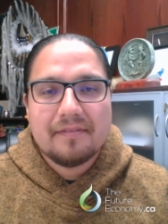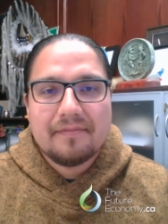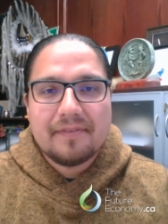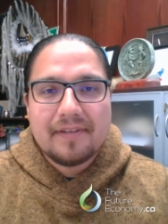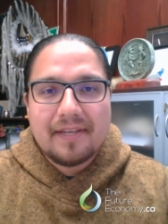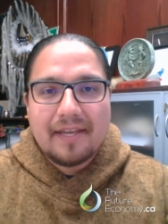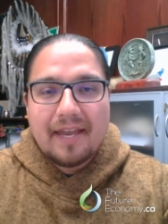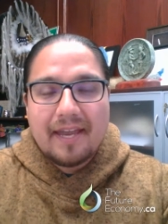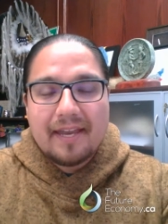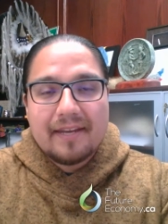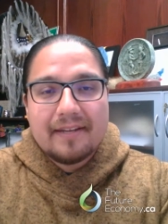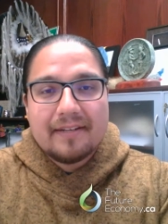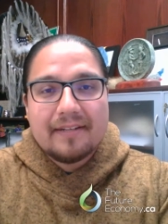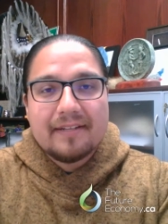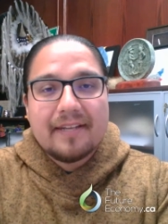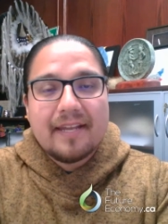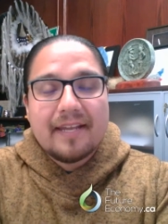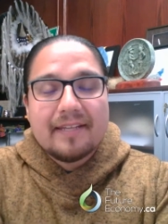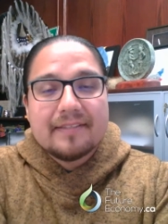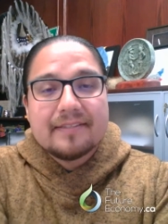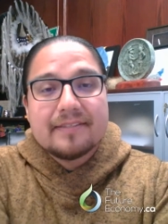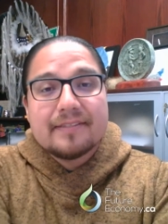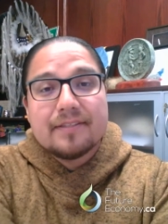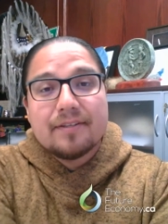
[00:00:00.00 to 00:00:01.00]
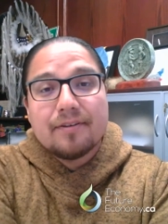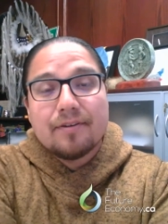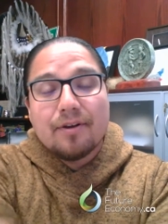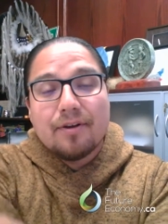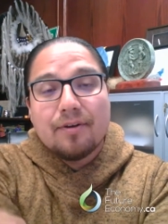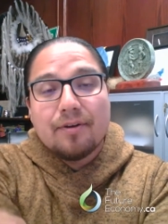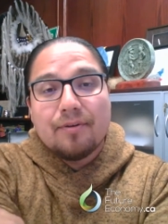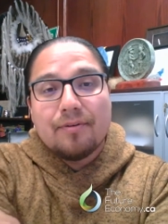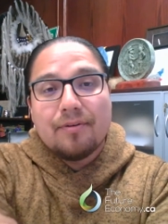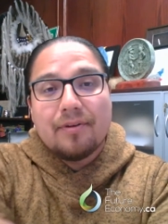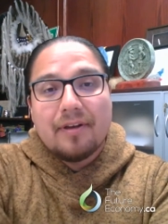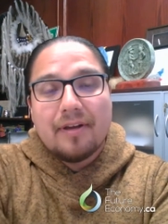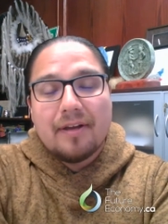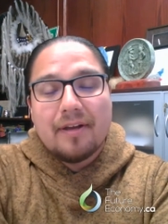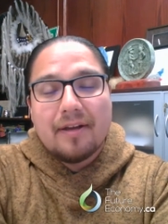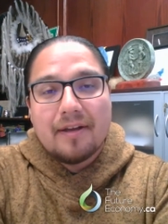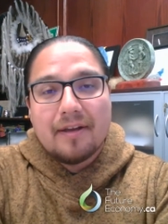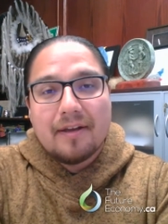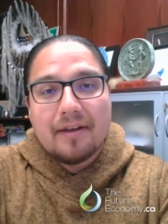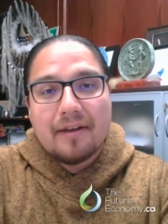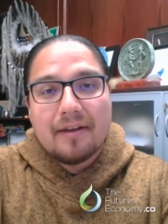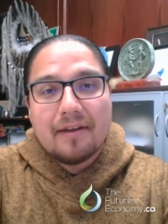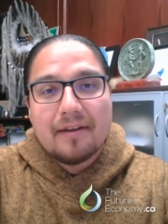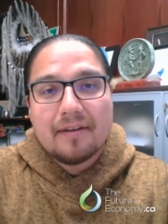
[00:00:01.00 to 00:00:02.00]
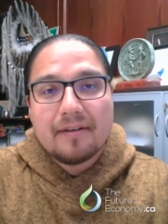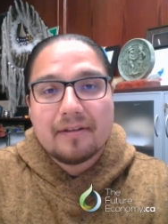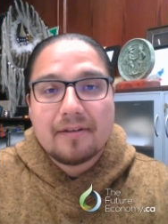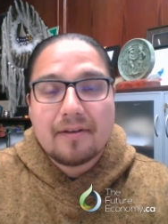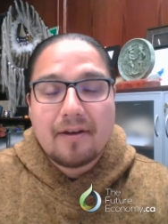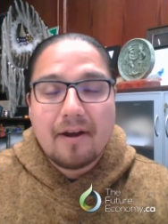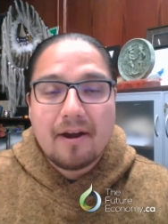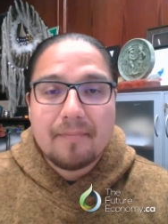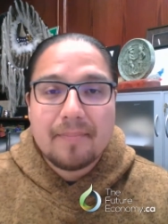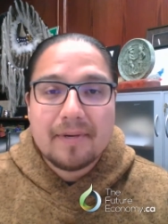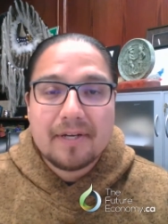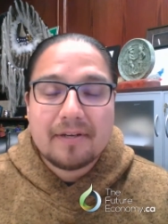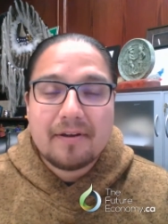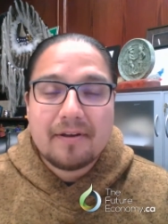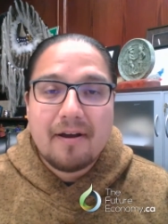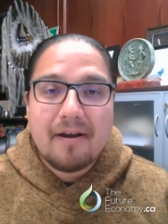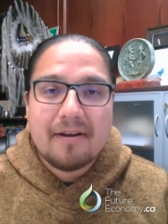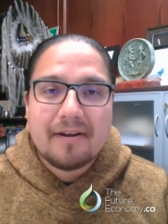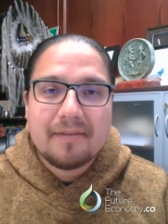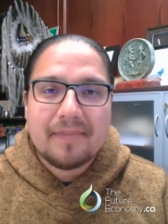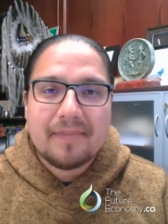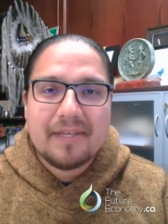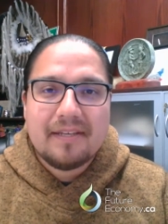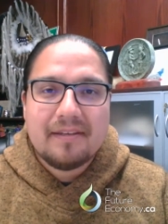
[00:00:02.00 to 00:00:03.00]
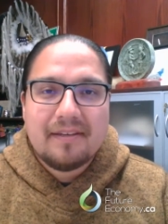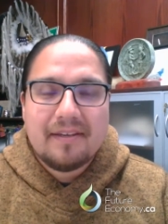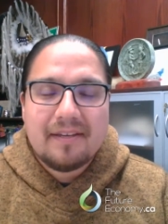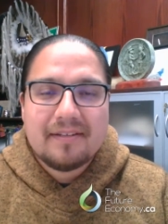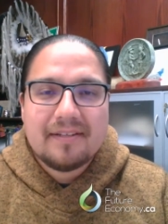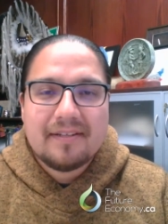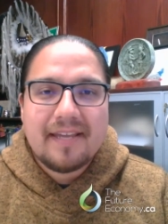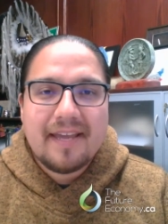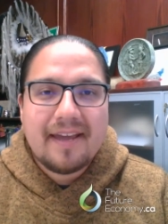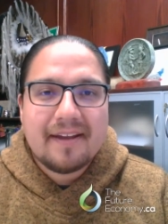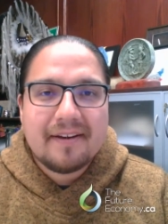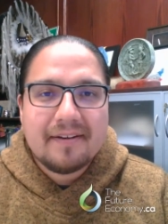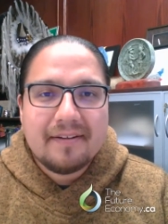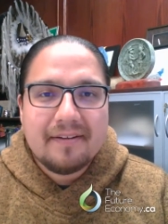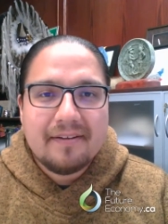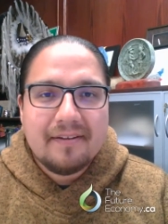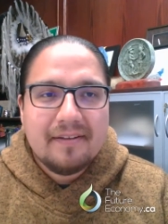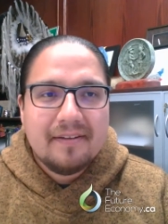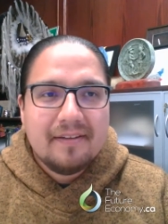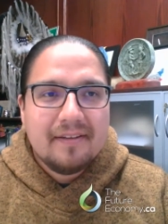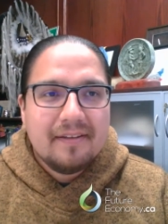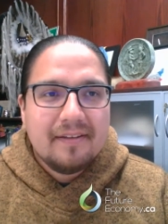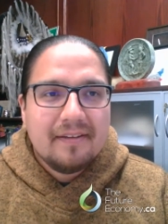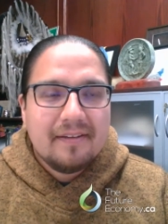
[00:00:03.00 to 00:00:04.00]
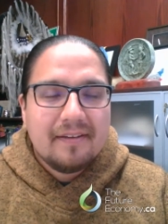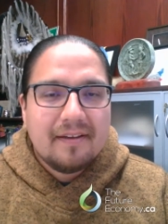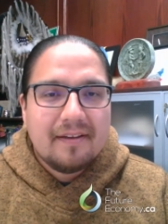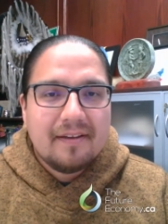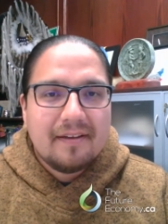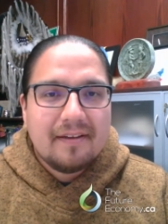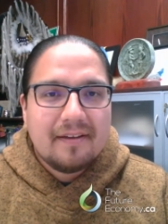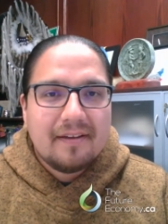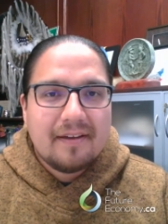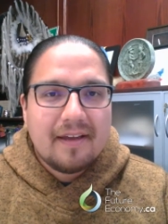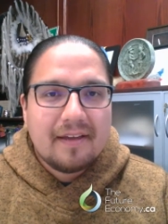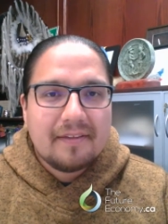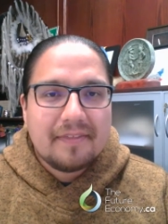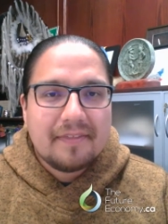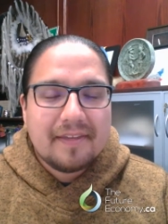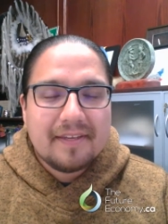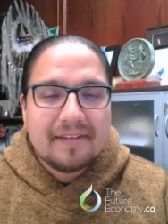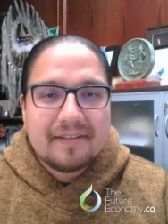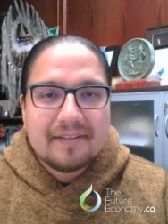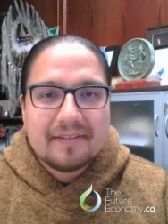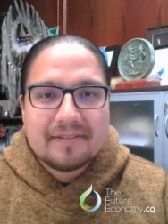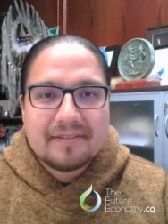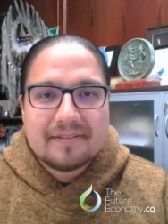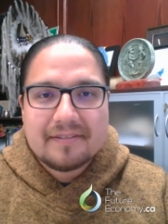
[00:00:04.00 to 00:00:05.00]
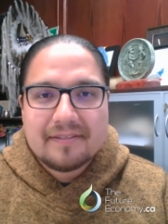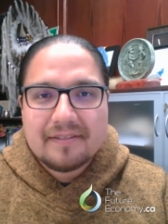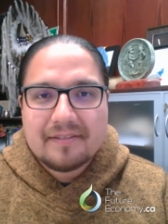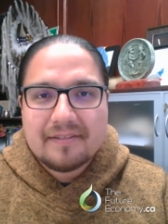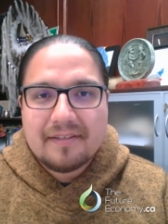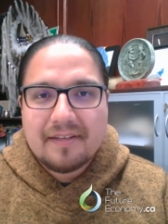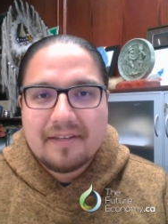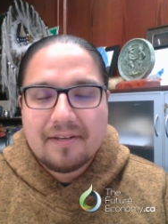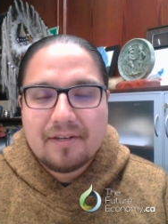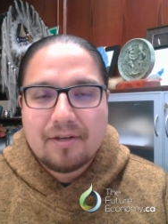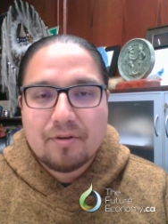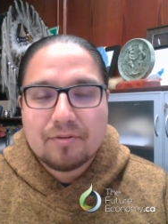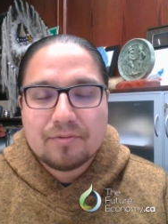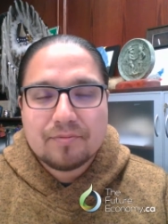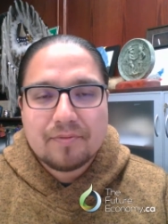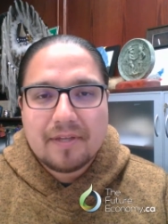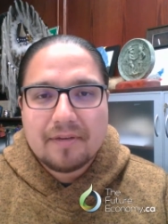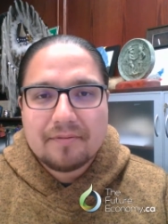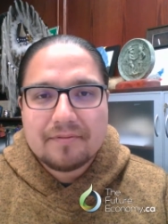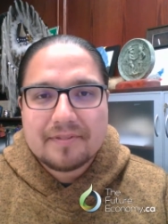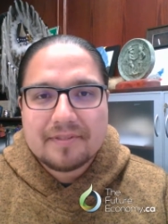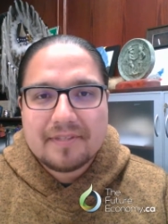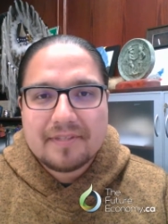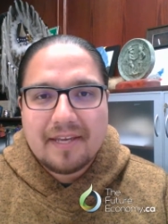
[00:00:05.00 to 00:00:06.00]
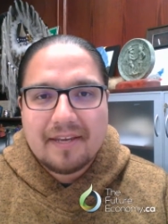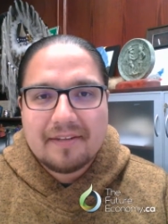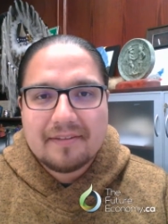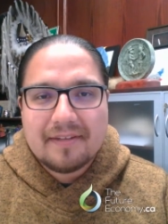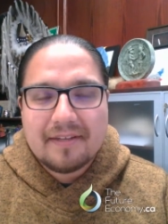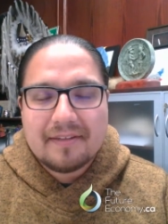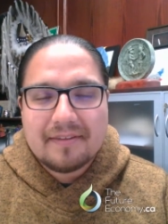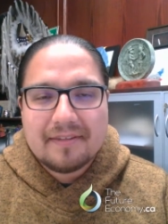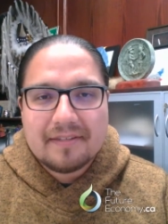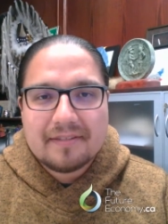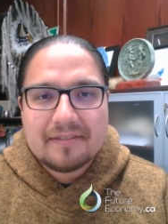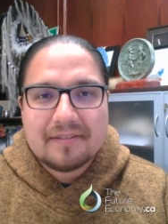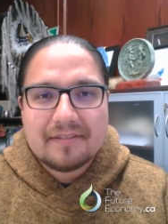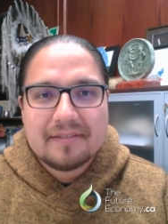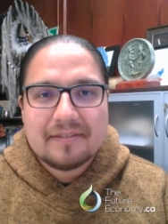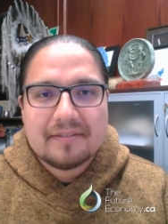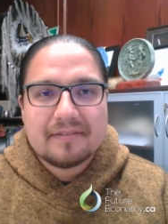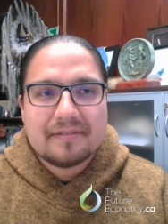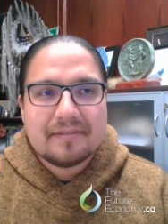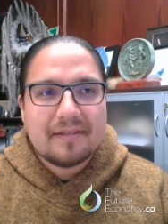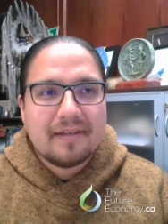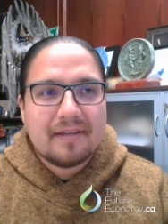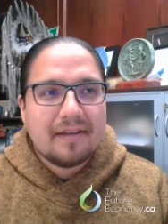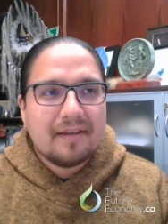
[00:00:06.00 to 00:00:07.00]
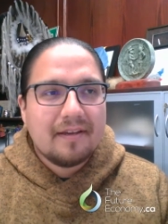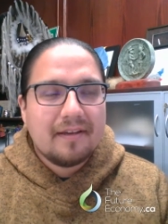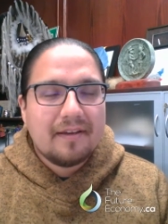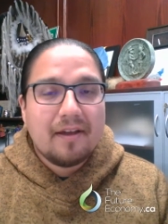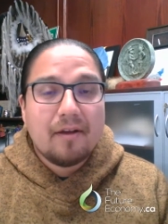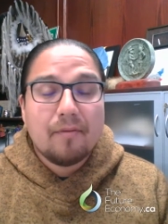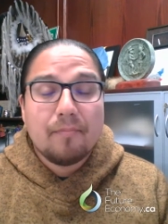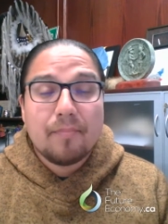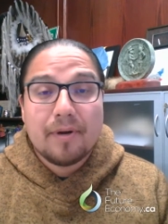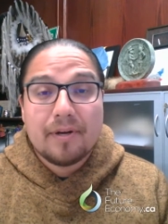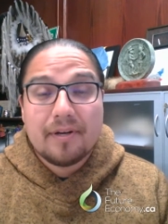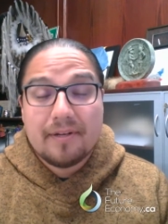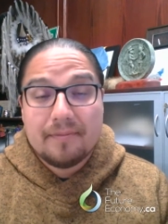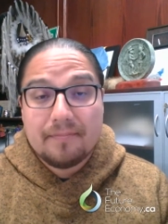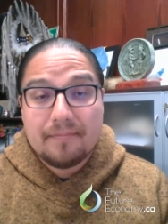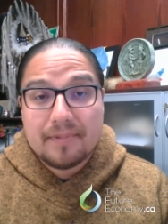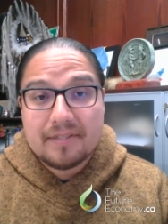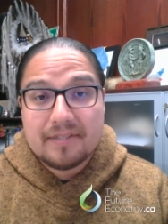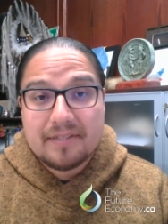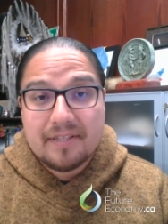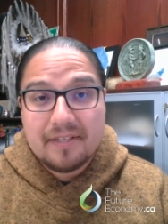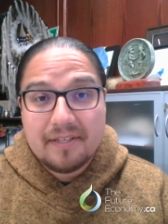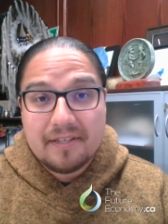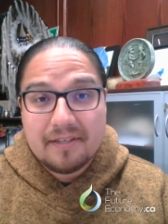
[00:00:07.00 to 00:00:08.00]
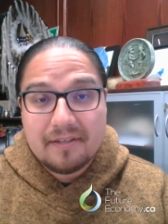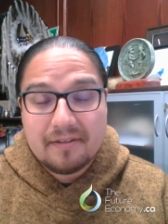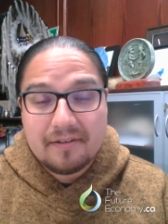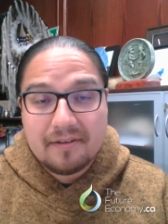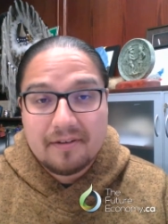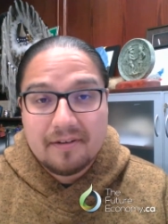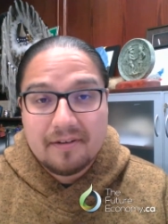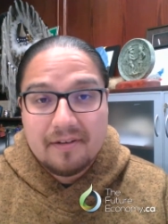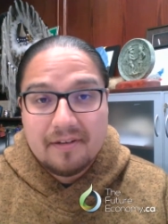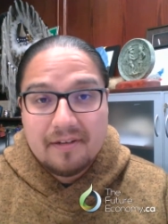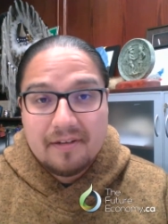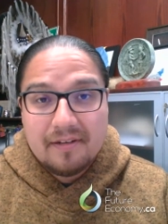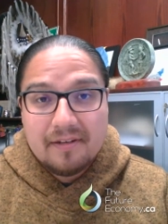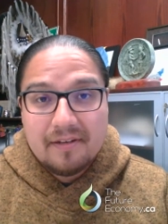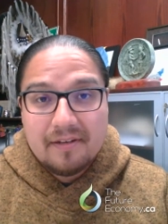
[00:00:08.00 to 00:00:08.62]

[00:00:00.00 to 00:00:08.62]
of a net zero uh, carbon economy in Canada. Uh, I think it's it, it, goes without saying that this is Alberta in particular,